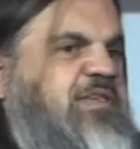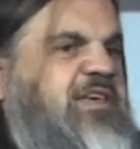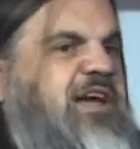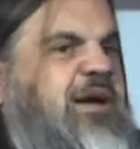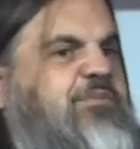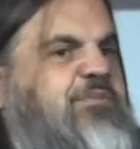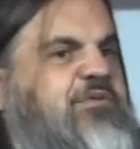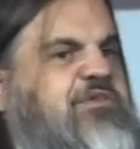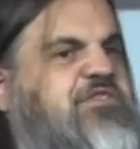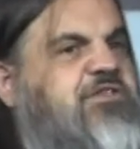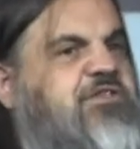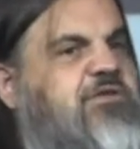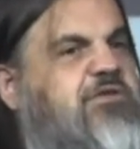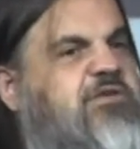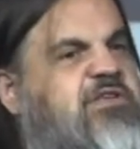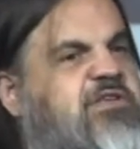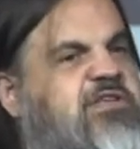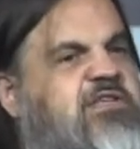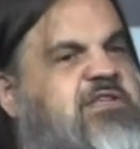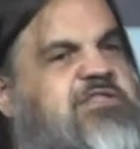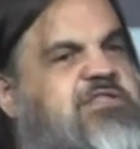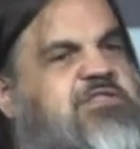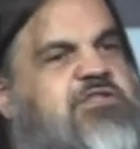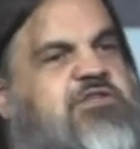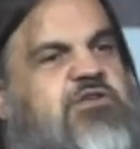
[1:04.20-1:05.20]
me the
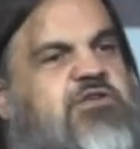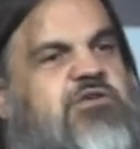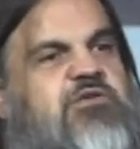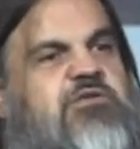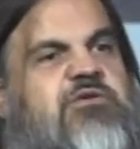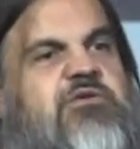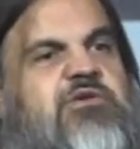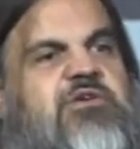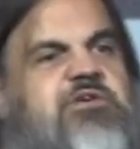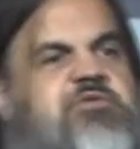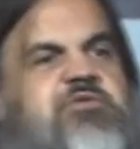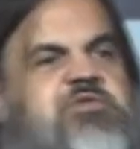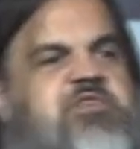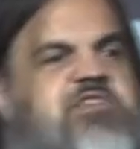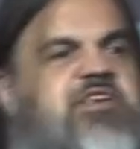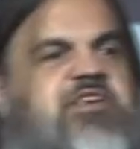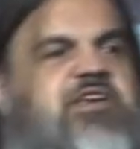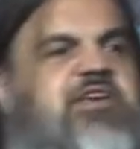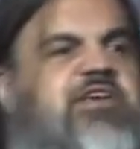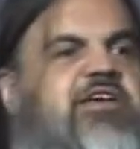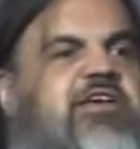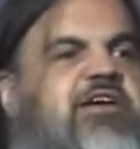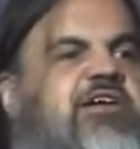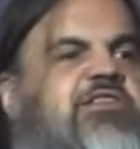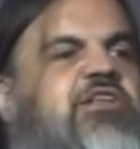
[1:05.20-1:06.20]
opportunity to
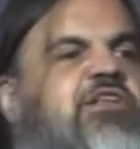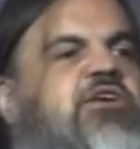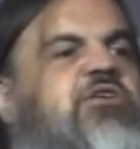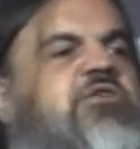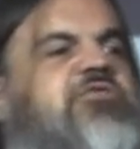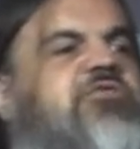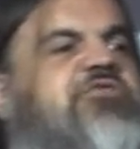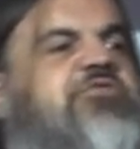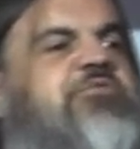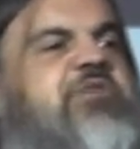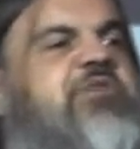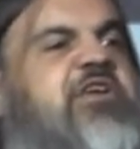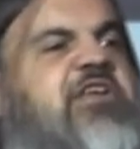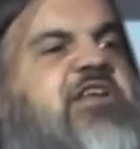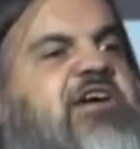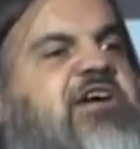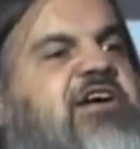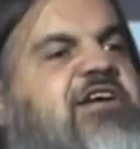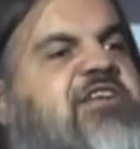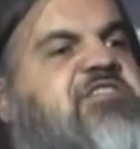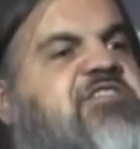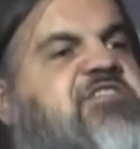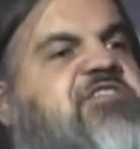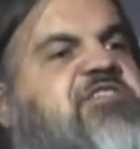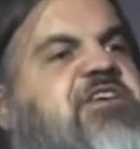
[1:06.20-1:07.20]
say hello from the
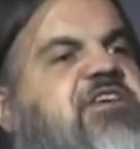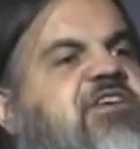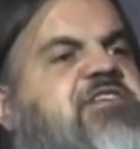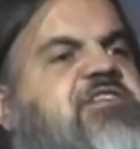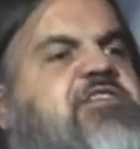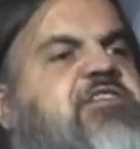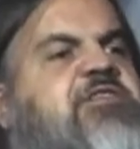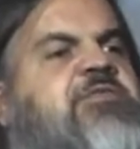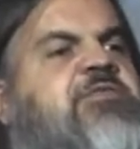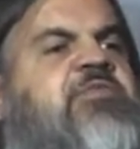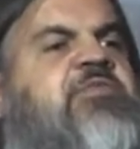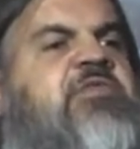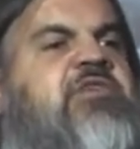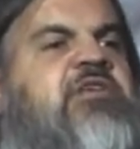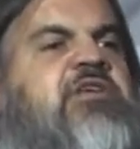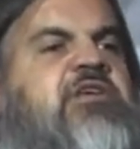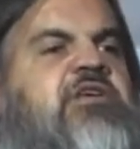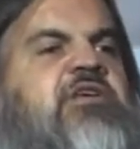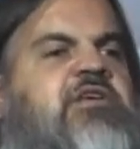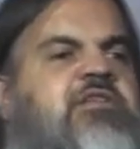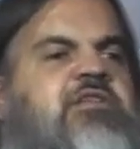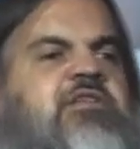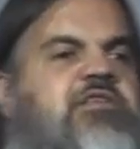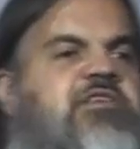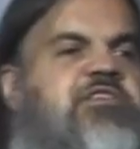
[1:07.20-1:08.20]
United States.
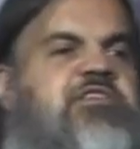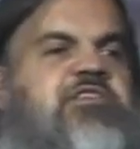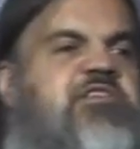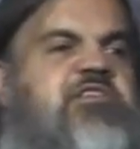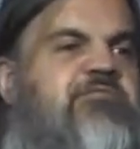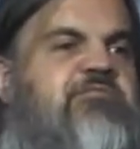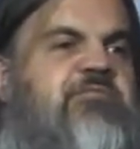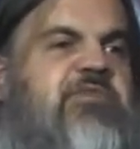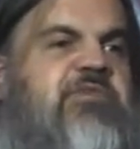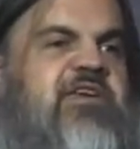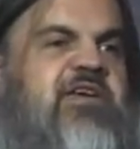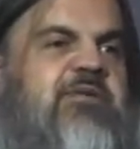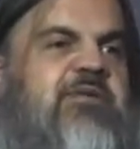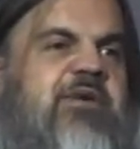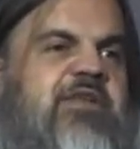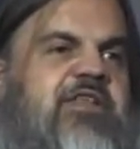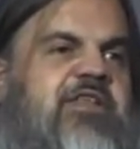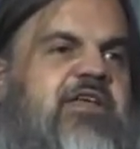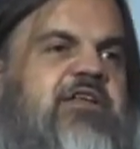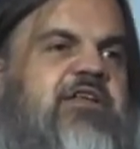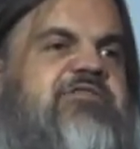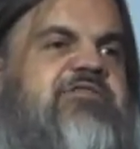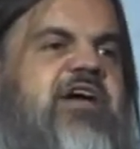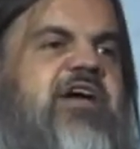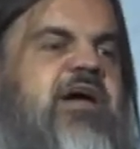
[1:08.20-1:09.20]
This is me in my
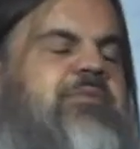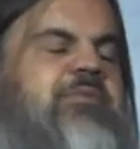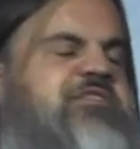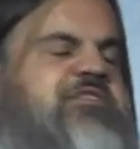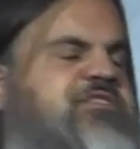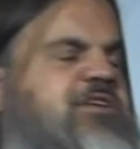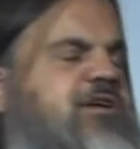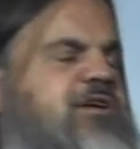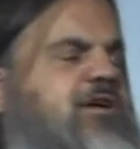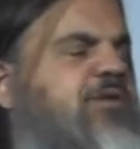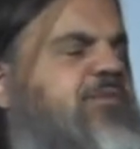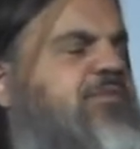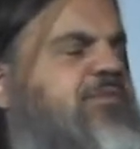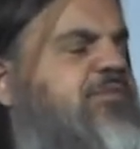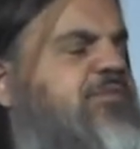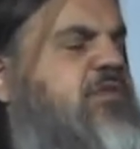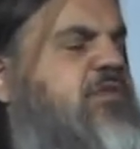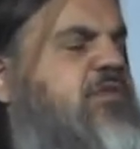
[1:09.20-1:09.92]
native habitat.